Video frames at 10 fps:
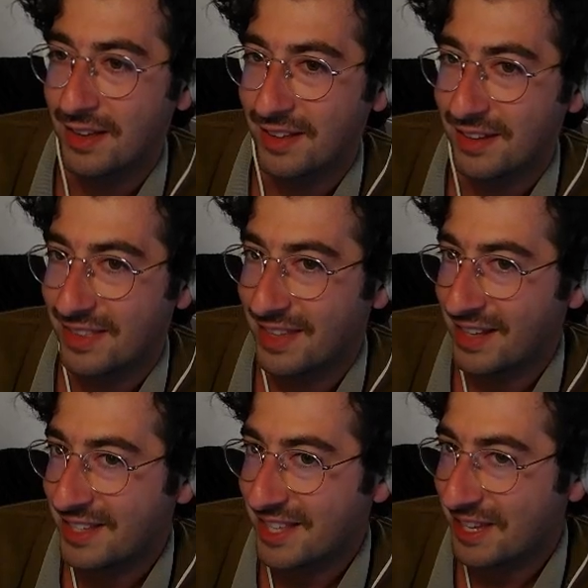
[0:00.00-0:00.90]

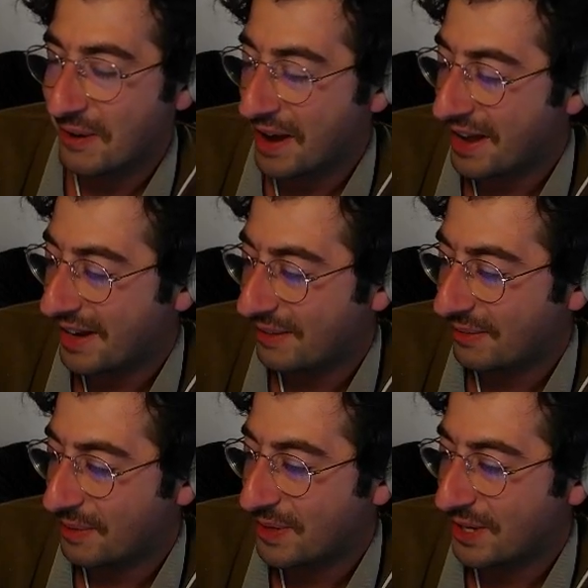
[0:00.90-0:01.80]
things that you add.
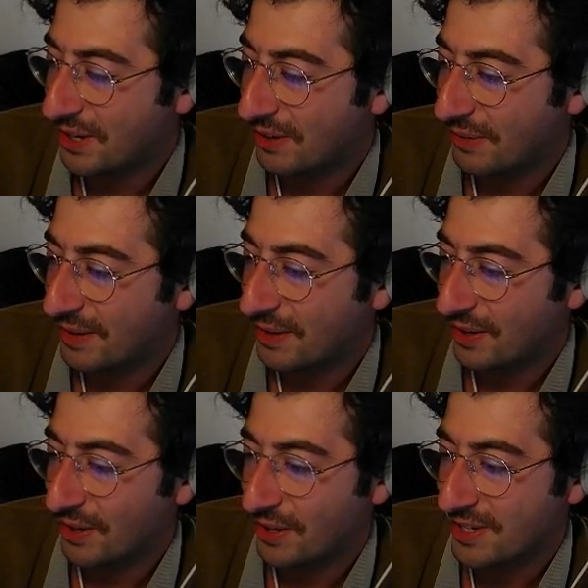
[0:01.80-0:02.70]
What do you
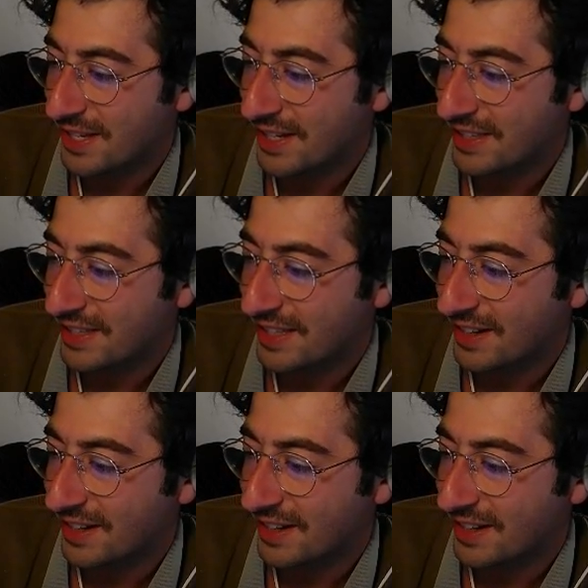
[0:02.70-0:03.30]
call those, like the little,